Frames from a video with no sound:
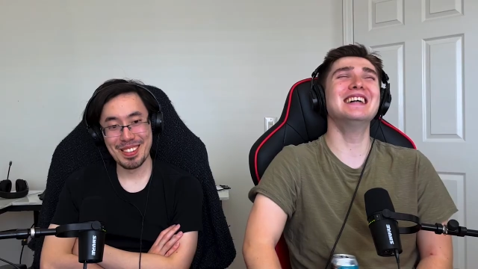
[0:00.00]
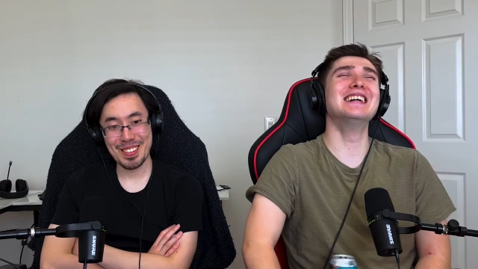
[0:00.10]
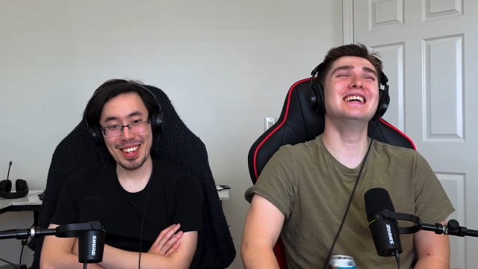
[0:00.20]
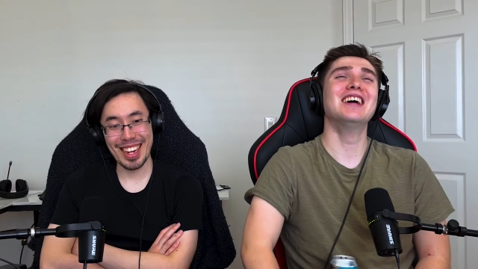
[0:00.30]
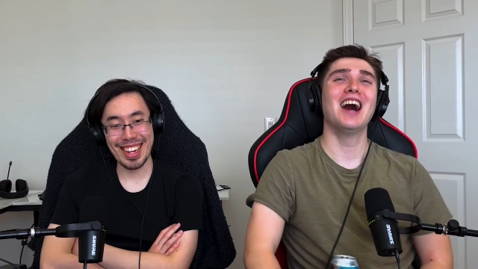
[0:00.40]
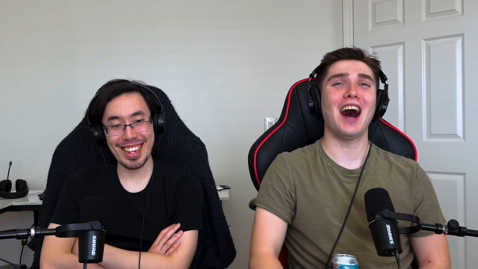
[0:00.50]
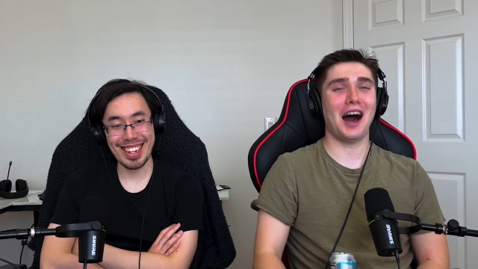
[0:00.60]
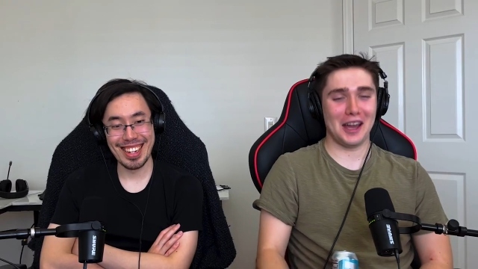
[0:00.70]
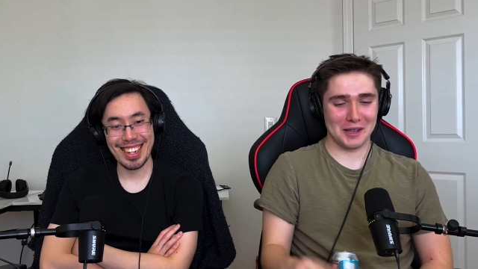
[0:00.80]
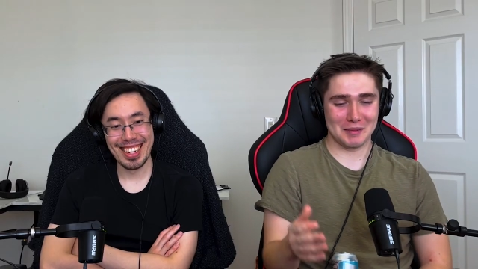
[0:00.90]

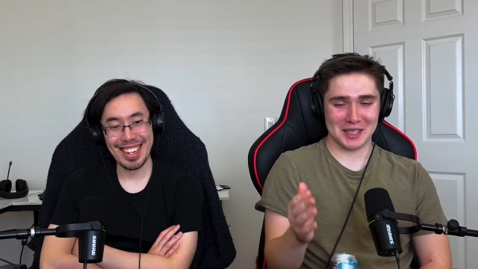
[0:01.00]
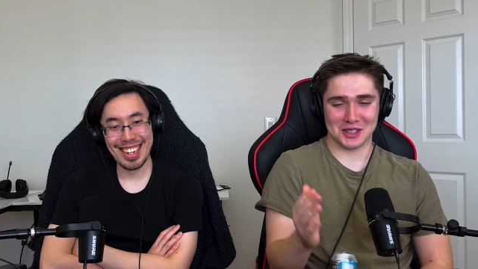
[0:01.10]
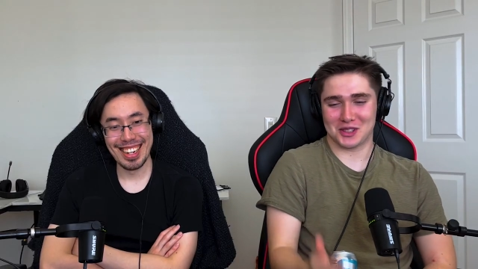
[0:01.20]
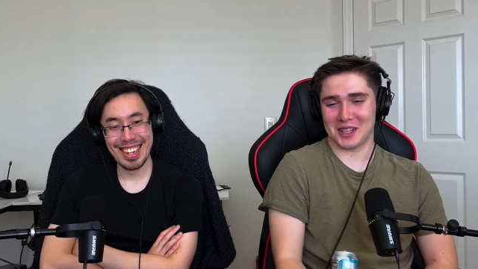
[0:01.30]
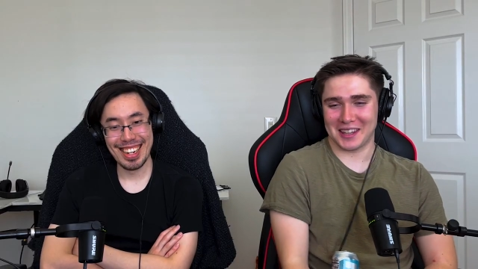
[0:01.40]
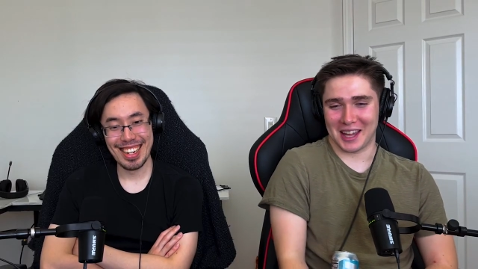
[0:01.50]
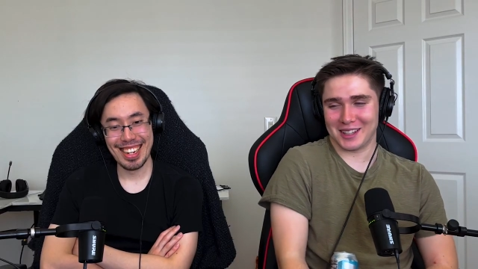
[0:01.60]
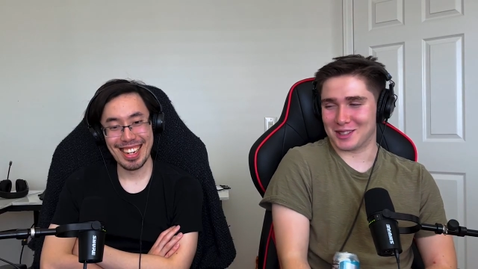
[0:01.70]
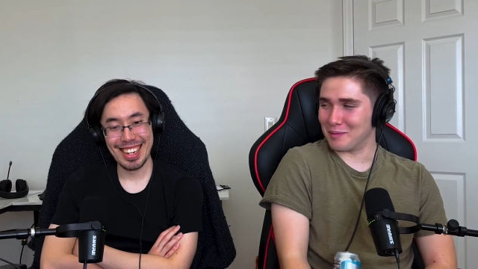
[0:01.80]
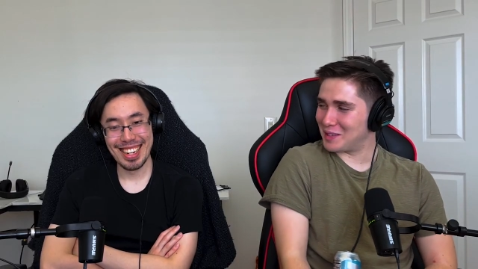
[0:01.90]
Speaker 1: Okay. I am gonna say
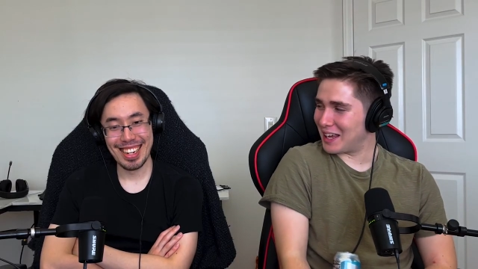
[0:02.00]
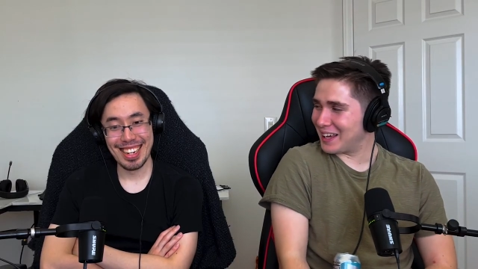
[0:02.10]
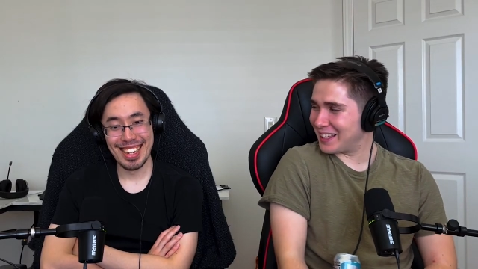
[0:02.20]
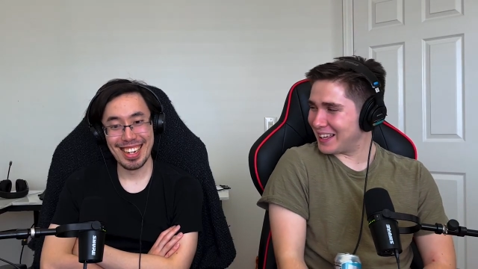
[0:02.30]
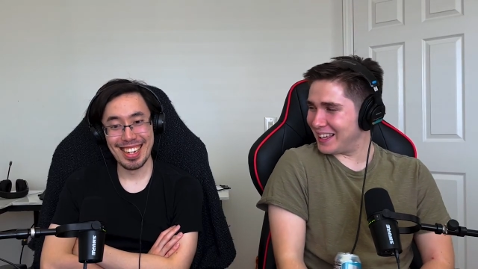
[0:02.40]
that someday.